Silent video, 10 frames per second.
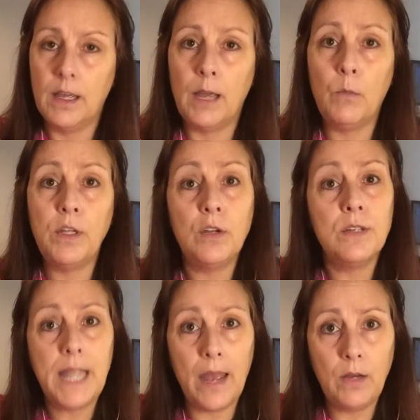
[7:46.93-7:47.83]
And when you're
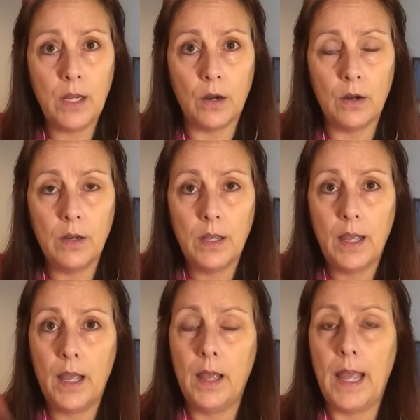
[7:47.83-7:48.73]
down here
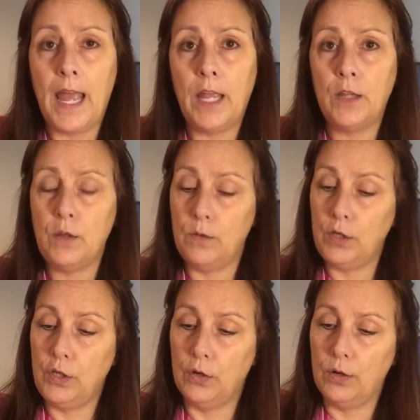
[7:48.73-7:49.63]
and
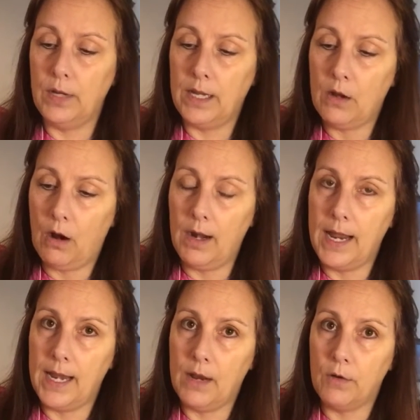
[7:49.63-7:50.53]
you're
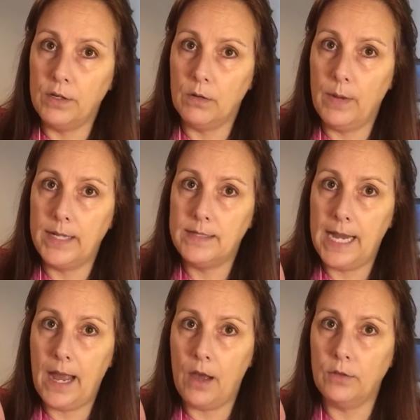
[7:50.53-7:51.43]
incarnating on your way
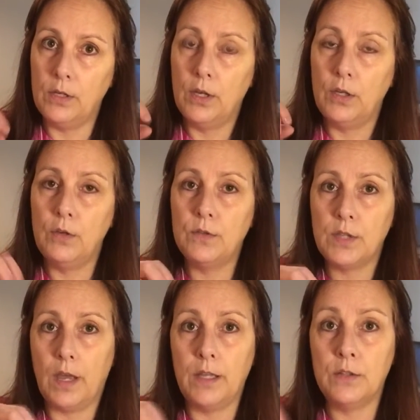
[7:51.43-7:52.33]
down, you
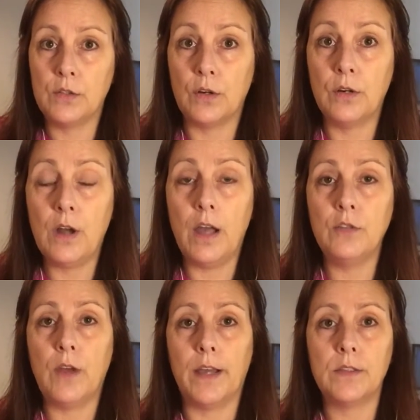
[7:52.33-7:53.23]
sign certain
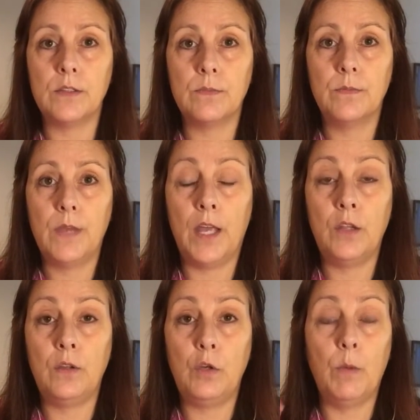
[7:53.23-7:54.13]
contracts.
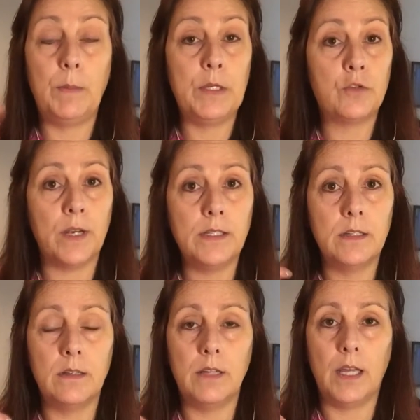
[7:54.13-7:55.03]
And you might be tricked
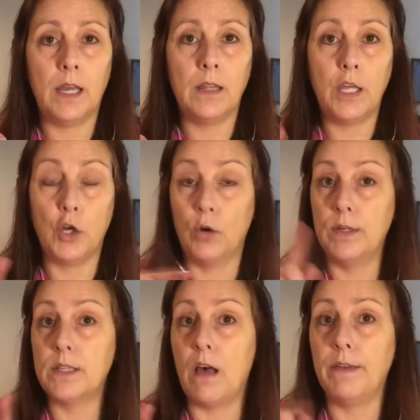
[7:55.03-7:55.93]
into thinking that you're
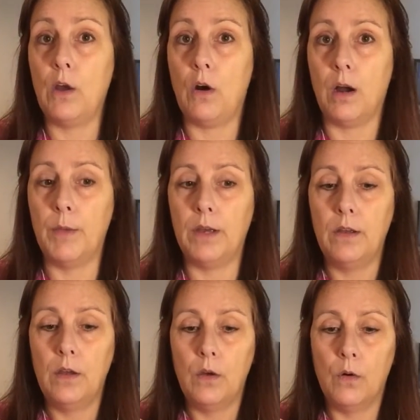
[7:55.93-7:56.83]
resolving karma,
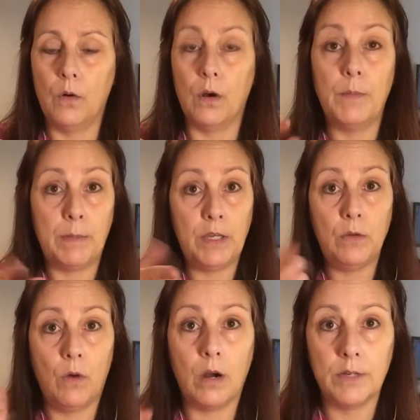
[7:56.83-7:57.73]
or maybe
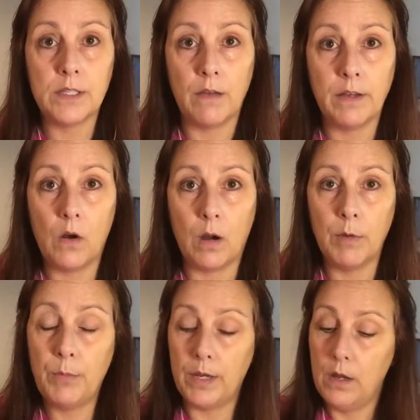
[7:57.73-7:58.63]
you are resolving
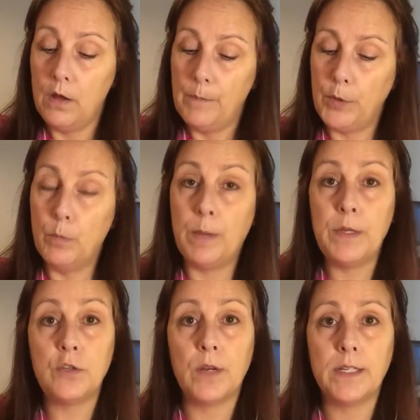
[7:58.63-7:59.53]
karma, but you might be
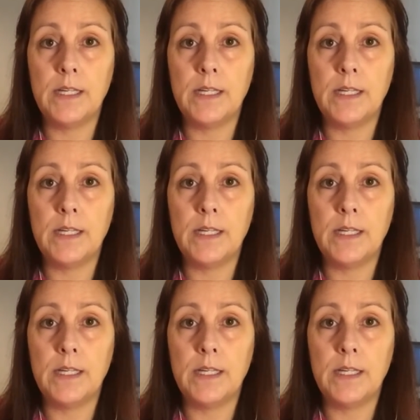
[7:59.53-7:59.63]
tricked